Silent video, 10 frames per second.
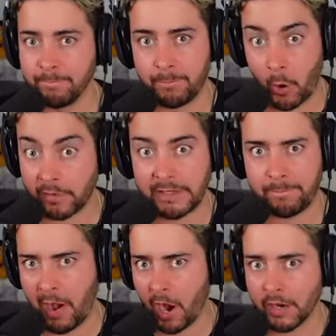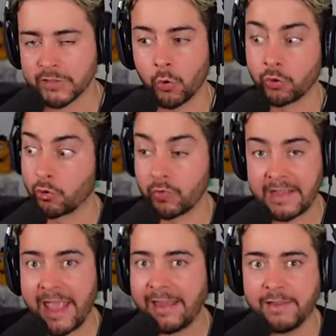Bonnie parts or
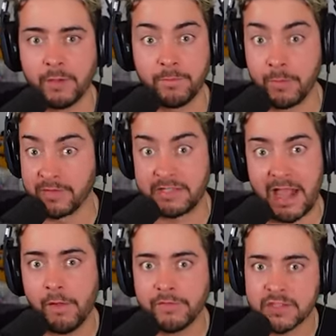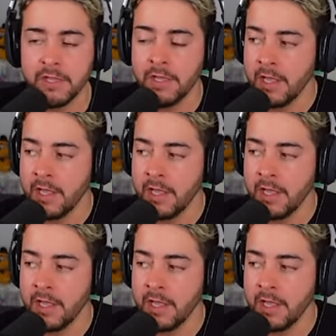created them themselves?